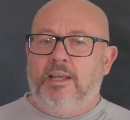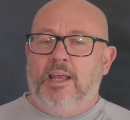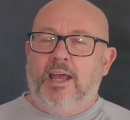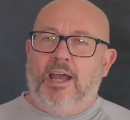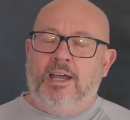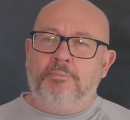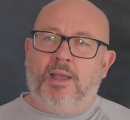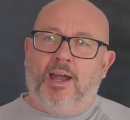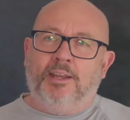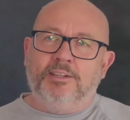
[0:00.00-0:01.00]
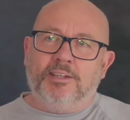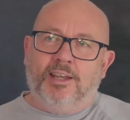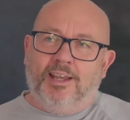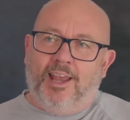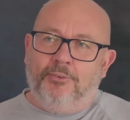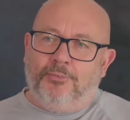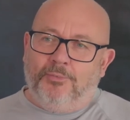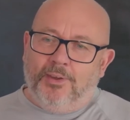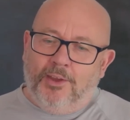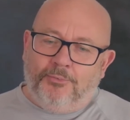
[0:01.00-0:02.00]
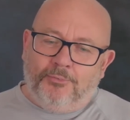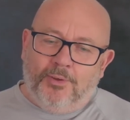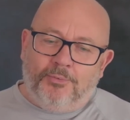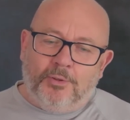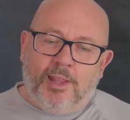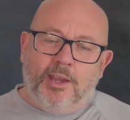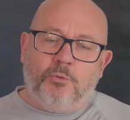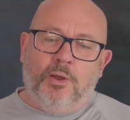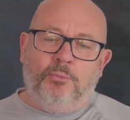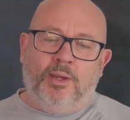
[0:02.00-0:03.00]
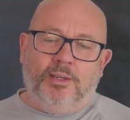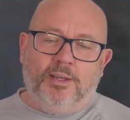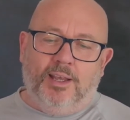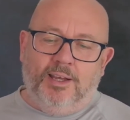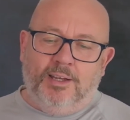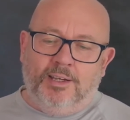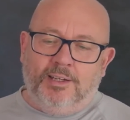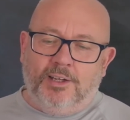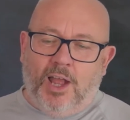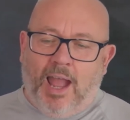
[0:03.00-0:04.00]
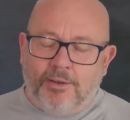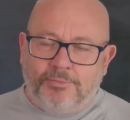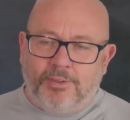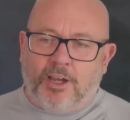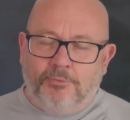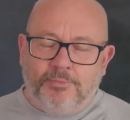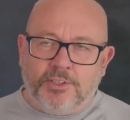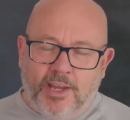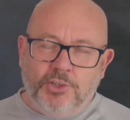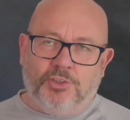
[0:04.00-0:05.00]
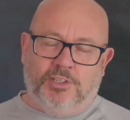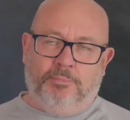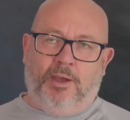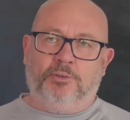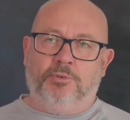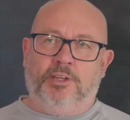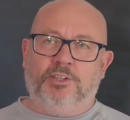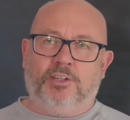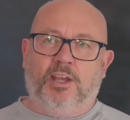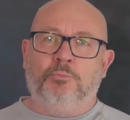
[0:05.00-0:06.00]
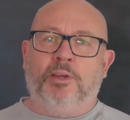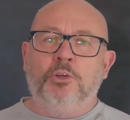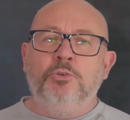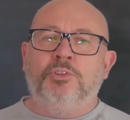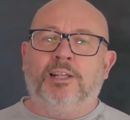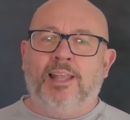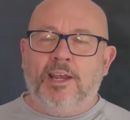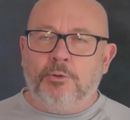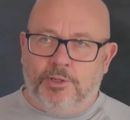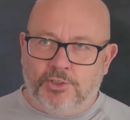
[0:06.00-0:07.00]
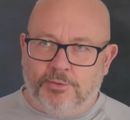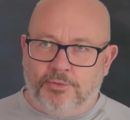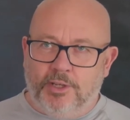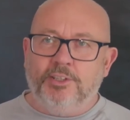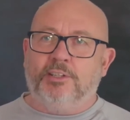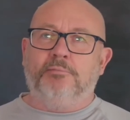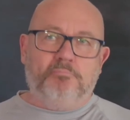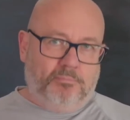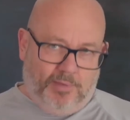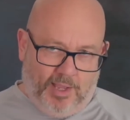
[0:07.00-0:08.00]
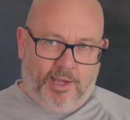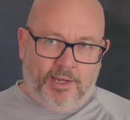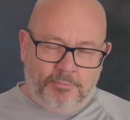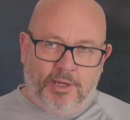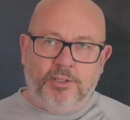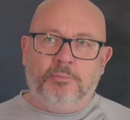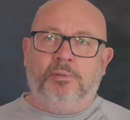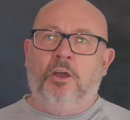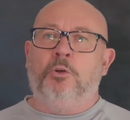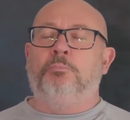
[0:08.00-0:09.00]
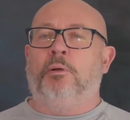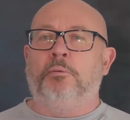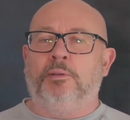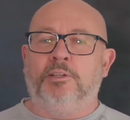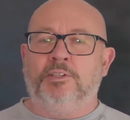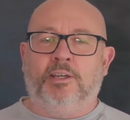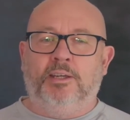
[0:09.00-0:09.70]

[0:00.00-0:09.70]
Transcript: And if you like, when we have the conversations about risk and we use the language of risk, high, medium, low probability,